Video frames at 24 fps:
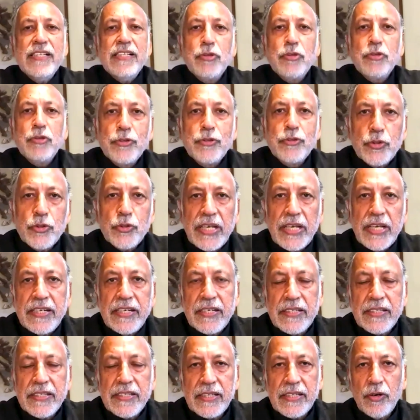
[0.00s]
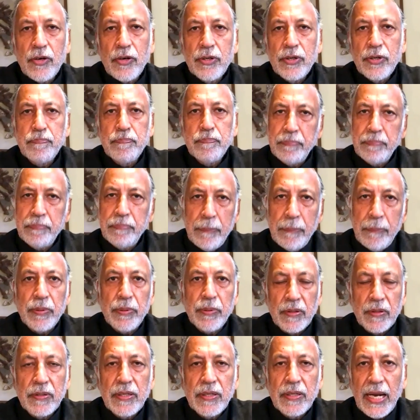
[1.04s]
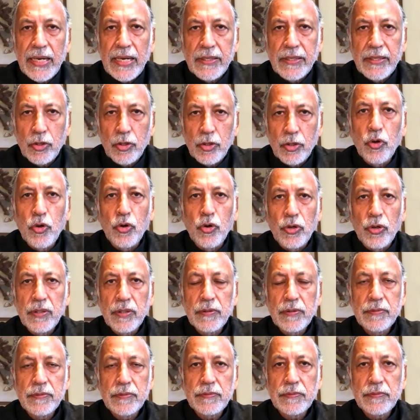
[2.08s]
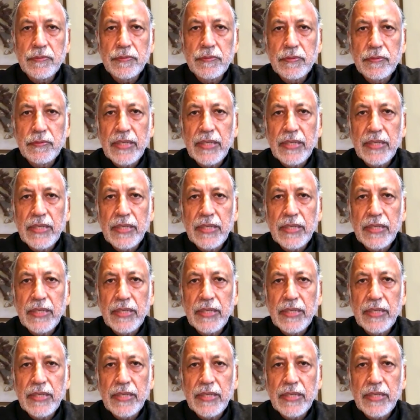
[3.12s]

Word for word: also centers around people at the core, mm-hmm.